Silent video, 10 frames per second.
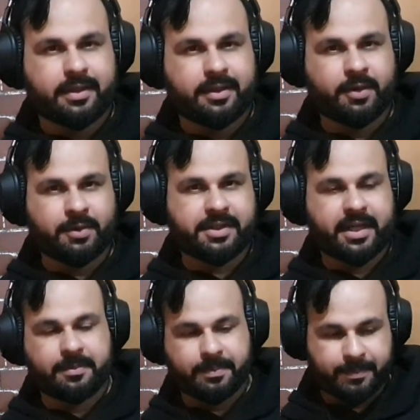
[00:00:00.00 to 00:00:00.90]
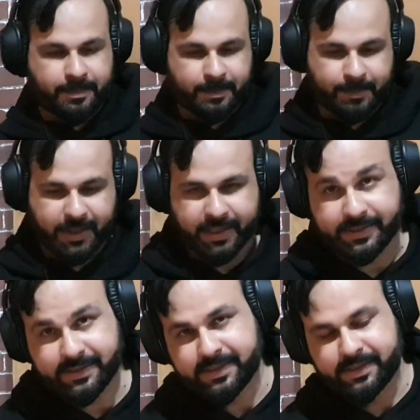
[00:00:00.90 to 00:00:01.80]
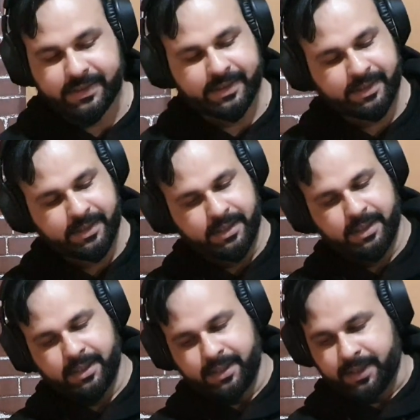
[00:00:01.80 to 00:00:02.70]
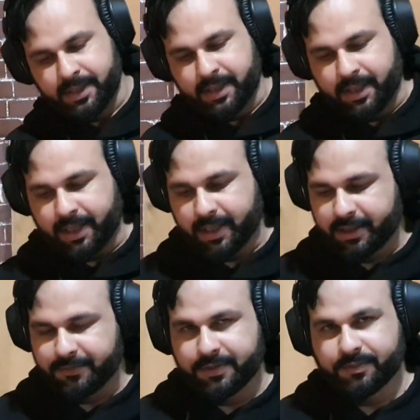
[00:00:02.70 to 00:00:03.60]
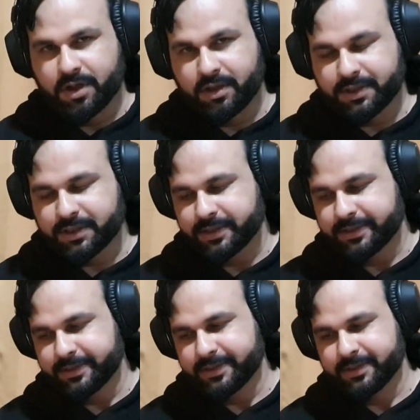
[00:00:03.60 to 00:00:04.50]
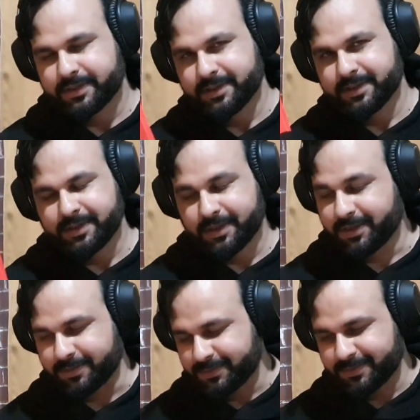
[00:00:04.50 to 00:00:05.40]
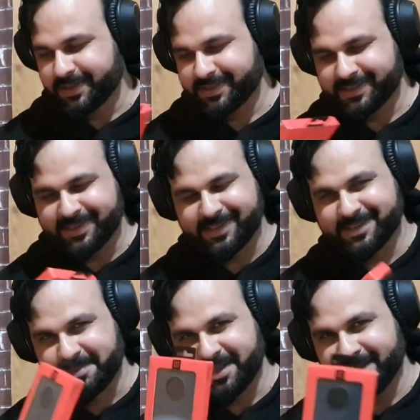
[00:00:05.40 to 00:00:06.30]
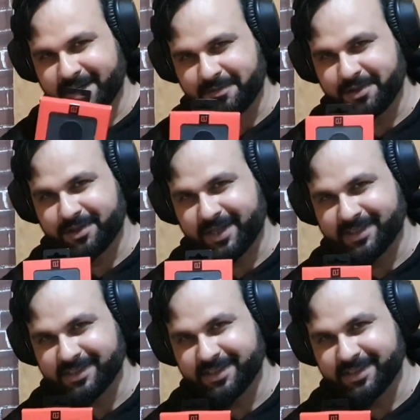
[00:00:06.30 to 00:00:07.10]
Note 10 Plus. And if you've got, this is something that I've got as a